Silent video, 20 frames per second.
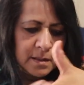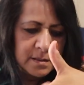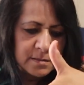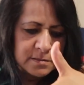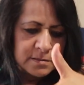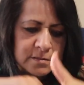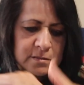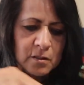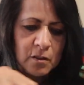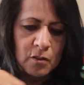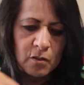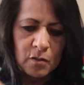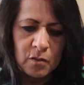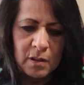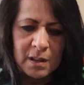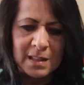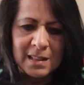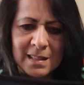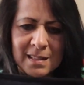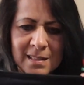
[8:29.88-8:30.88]

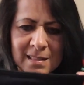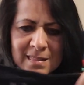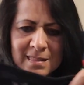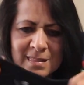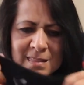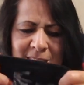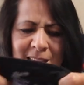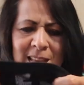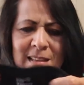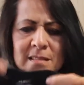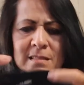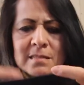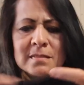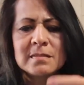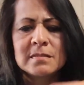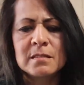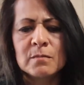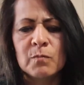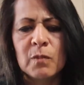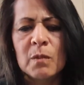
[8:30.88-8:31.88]
So
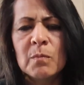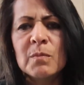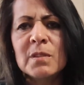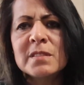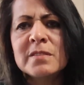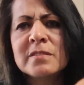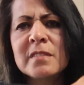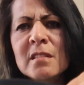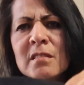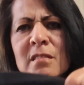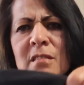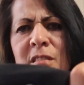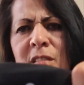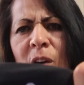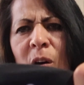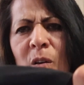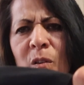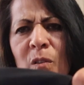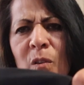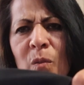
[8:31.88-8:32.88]
the one with the
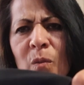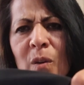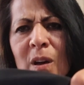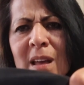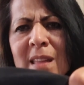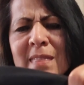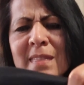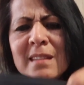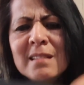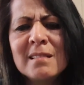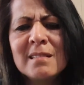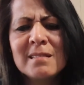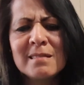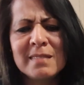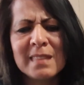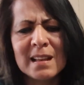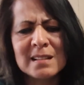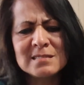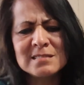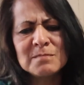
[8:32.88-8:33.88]
logo on there,
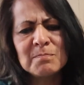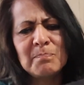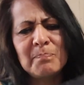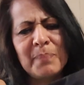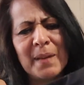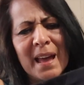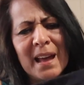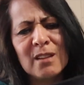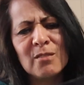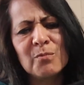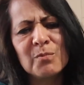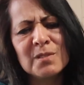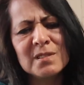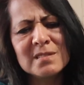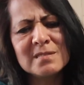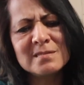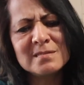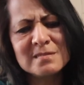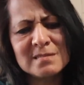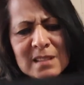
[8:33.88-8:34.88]
that's
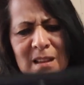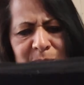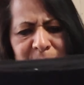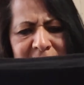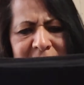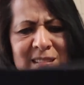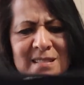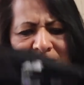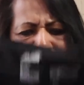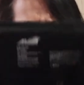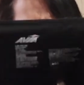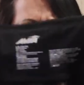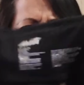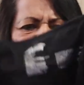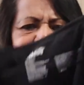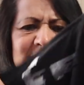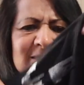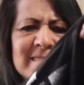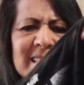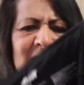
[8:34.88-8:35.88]
backwards. I mean,
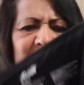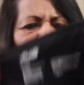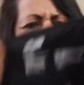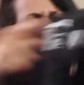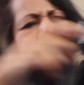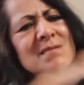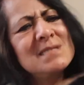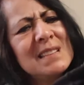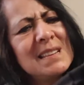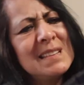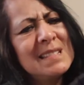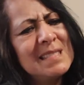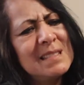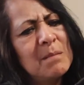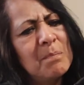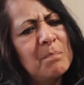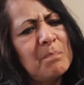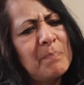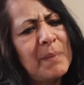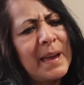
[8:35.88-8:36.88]
it goes in
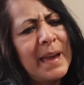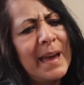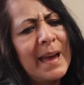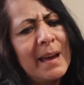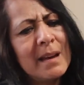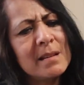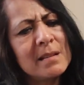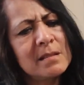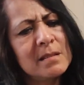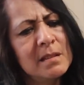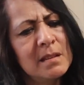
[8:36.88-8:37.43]
the back.